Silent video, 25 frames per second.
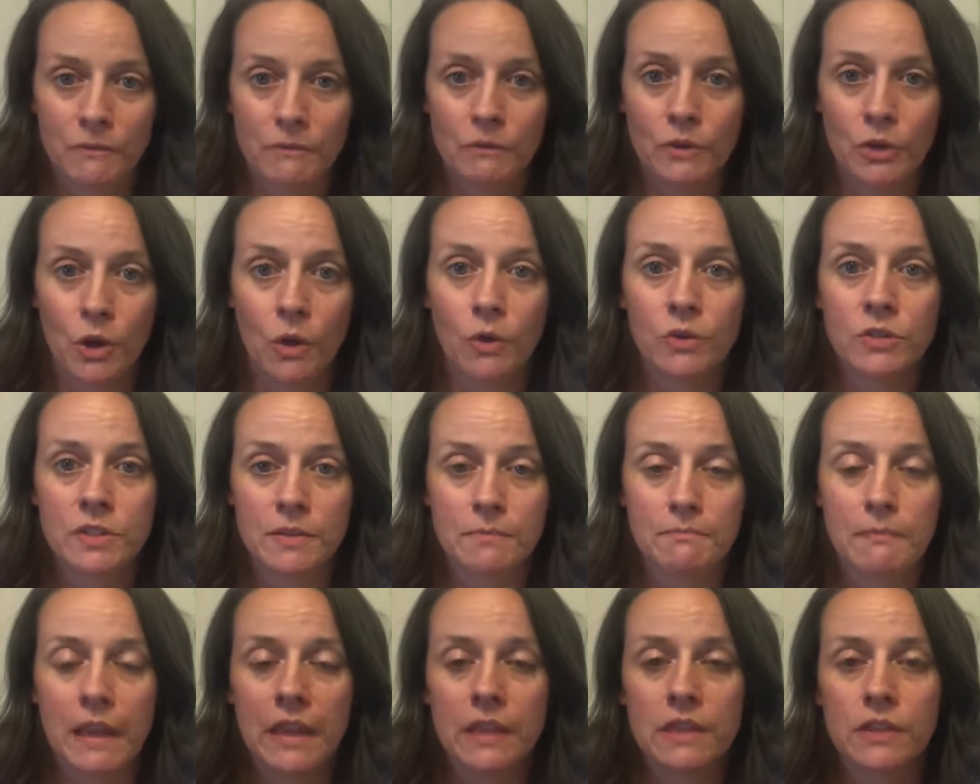go to
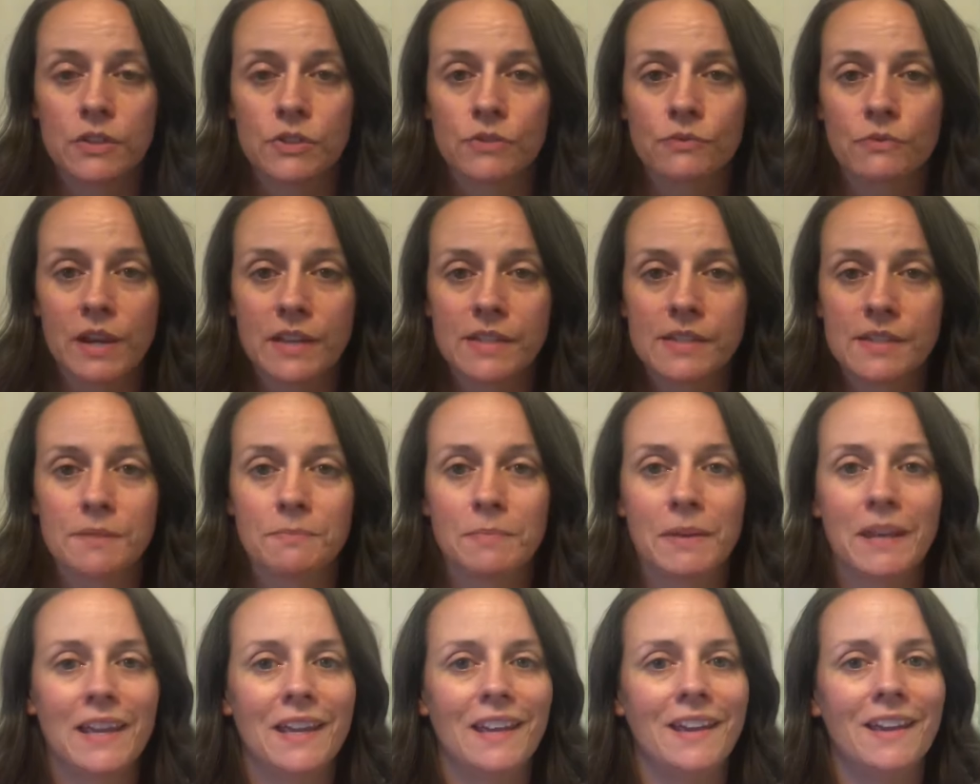make this
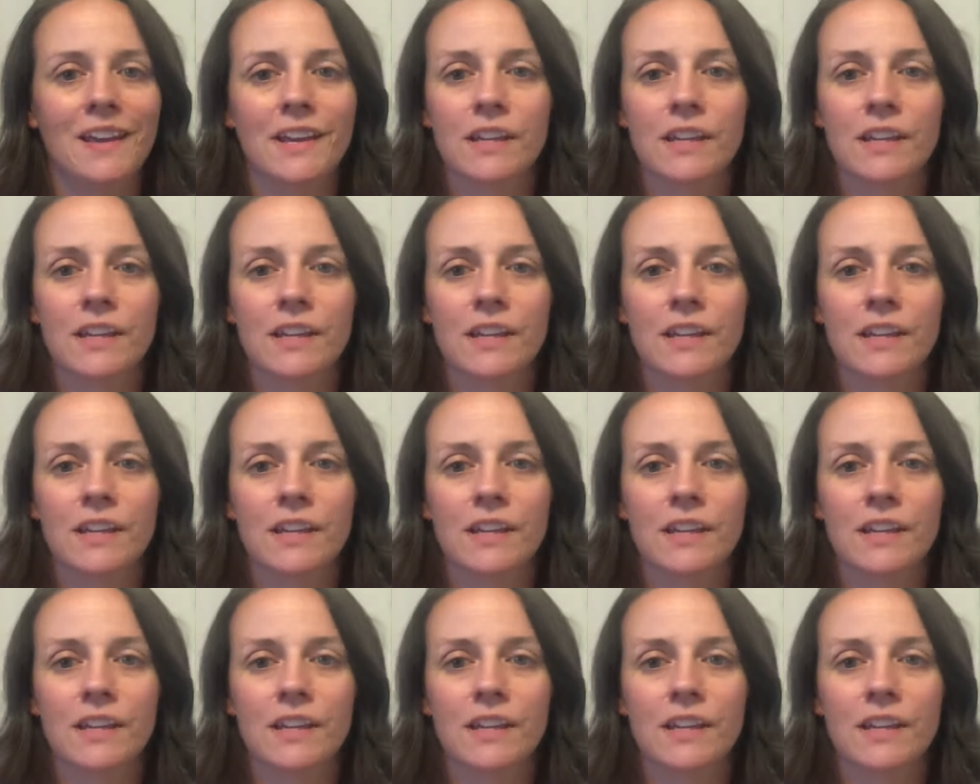recipe,